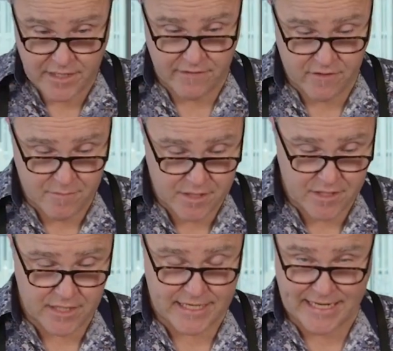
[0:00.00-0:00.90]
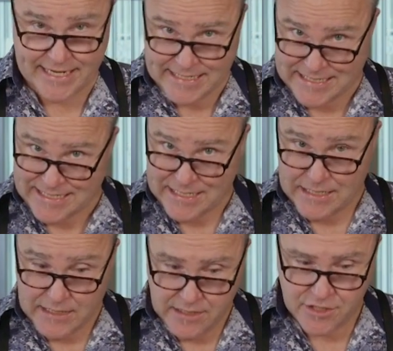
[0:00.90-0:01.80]
and give them a little heat,
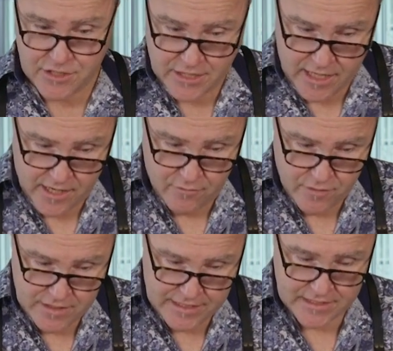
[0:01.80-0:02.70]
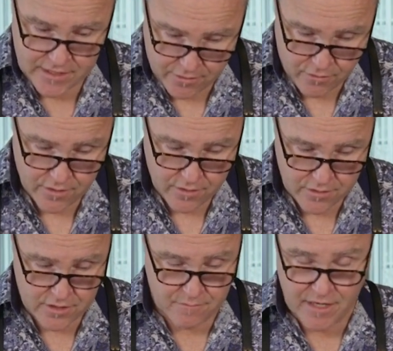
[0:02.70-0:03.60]
just to kind of release the
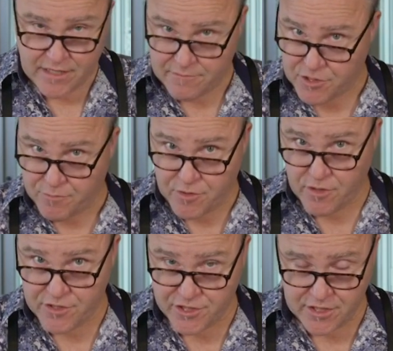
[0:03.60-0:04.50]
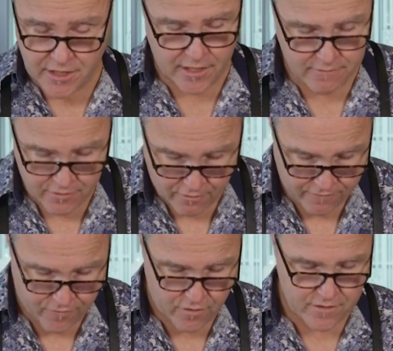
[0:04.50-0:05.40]
oils and make it super crunchy again, go
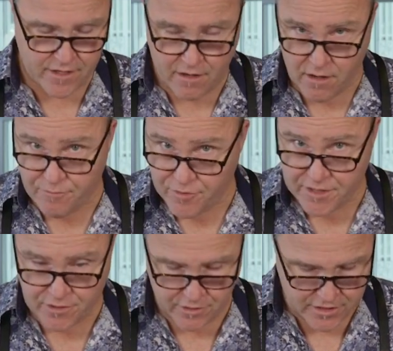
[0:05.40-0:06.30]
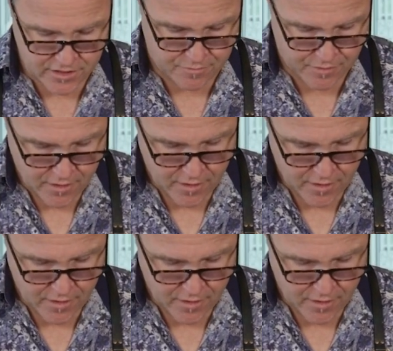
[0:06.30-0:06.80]
for it. They are pretty crisp.